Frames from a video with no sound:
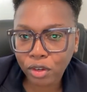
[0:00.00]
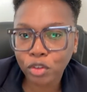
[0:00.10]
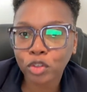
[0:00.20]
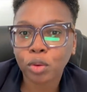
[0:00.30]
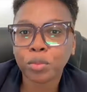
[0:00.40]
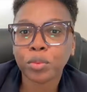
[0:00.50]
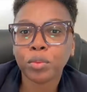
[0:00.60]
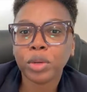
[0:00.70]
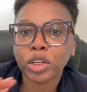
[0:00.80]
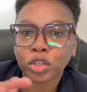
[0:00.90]
Some people
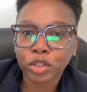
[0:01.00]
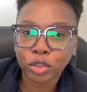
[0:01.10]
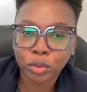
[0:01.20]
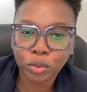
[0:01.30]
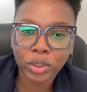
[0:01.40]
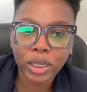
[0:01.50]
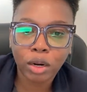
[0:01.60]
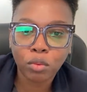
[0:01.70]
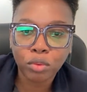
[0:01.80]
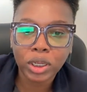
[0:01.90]
may just use that
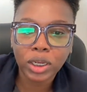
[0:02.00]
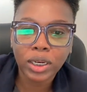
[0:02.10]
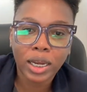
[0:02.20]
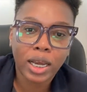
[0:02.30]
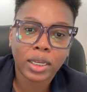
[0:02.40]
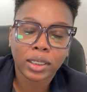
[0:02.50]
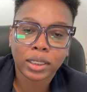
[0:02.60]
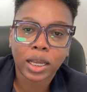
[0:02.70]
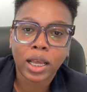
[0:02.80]
really nice,